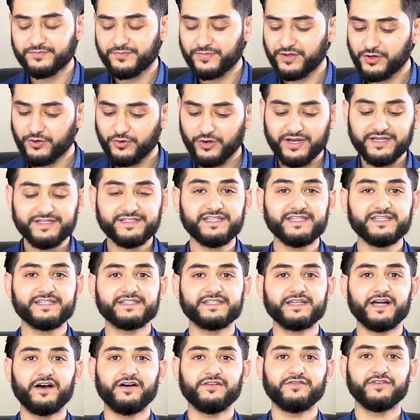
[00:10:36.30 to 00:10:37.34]
Crazy
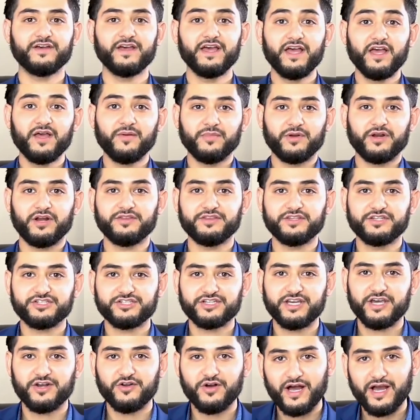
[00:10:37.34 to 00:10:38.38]
stuff, but on this
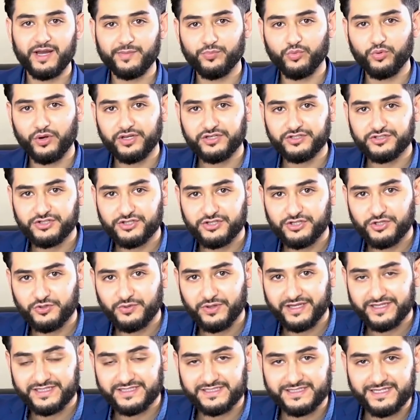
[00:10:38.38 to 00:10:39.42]
channel, I bring to you
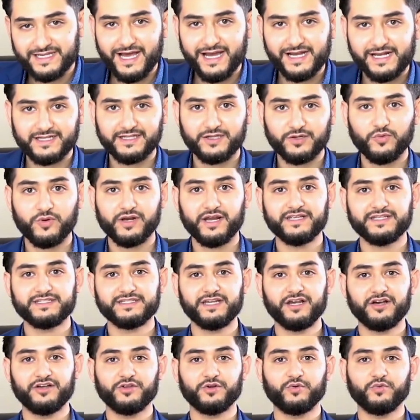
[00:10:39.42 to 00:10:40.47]
exactly what I
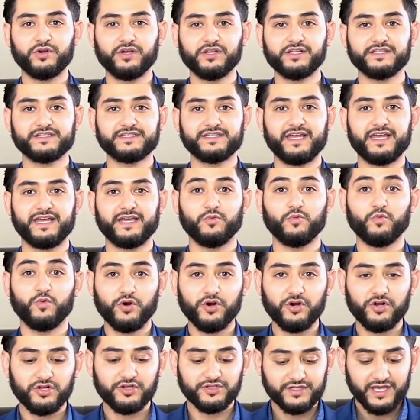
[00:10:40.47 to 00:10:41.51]
see on the real estate
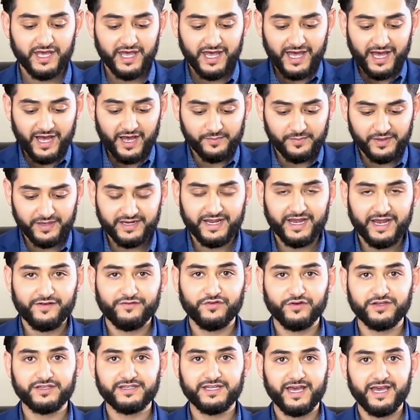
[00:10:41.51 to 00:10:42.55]
world. I'm in it
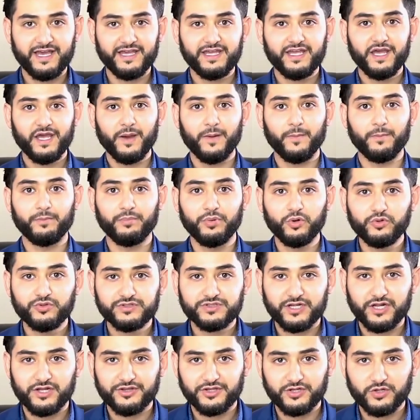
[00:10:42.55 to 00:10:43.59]
every day,
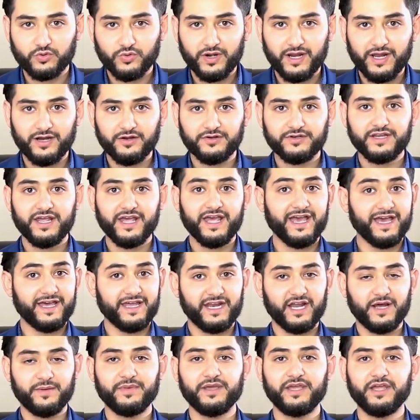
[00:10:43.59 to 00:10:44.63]
boots on the ground,
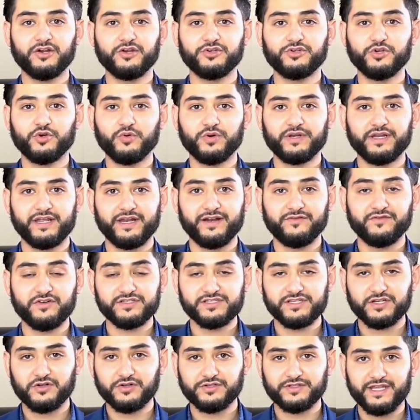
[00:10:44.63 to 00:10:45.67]
and I'm here doing it every
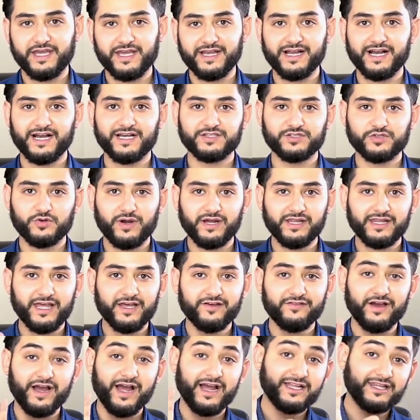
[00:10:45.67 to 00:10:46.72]
single day, guys. So I
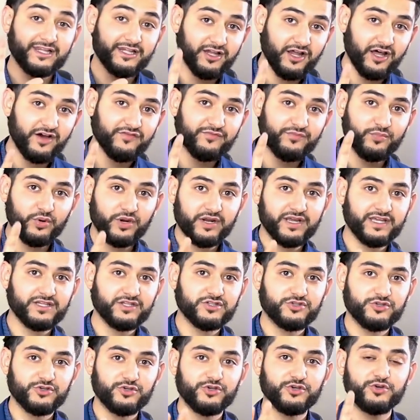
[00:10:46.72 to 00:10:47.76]
love I love bringing
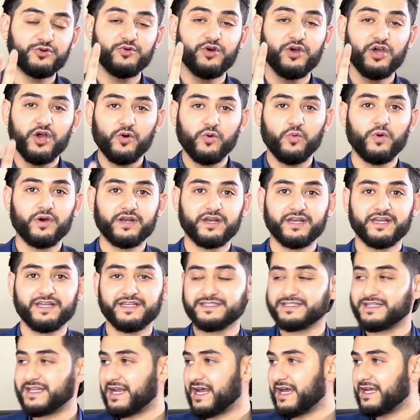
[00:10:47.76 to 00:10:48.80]
to you what it
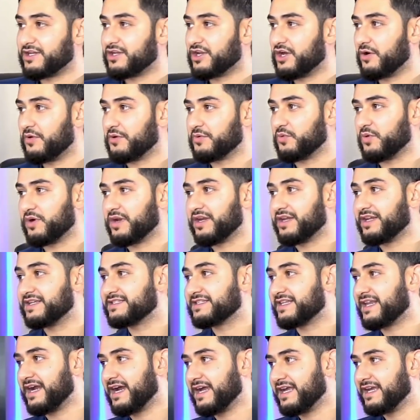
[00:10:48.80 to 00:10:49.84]
is that I know and what it is
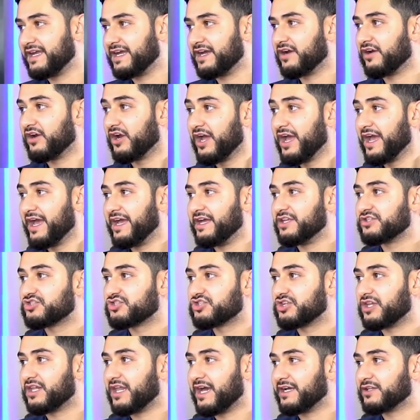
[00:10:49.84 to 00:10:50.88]
that I hear. It's
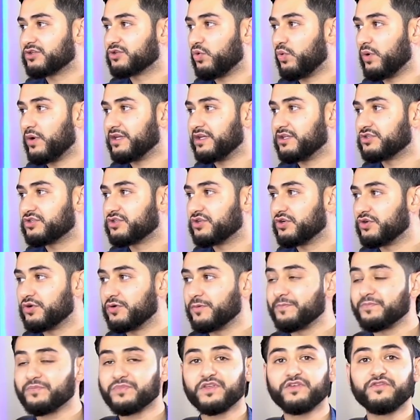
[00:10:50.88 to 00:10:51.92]
July
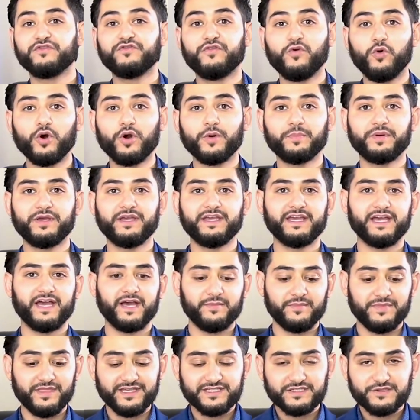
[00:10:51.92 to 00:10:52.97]
twenty-second, four p
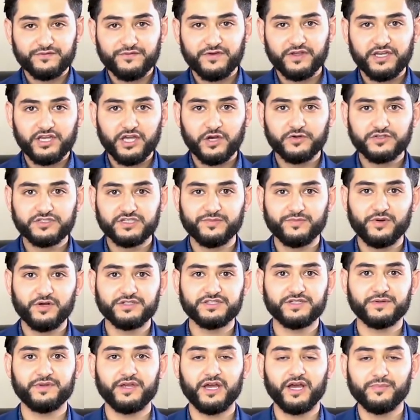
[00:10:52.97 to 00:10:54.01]
m This video is
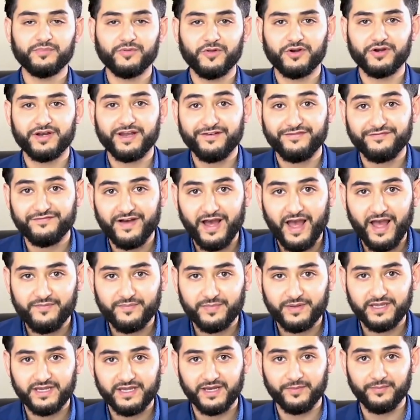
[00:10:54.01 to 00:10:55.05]
supposed to be uploaded at five
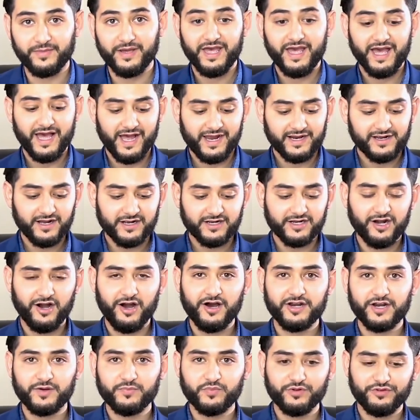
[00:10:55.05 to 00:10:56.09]
p m I got
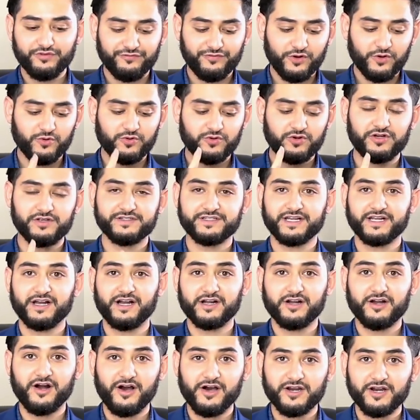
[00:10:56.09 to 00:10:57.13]
caught up with phone calls. I
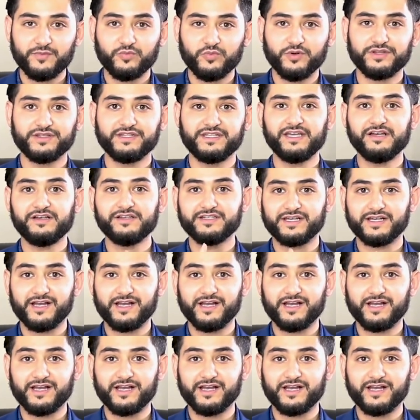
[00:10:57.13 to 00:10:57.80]
got caught up with deals.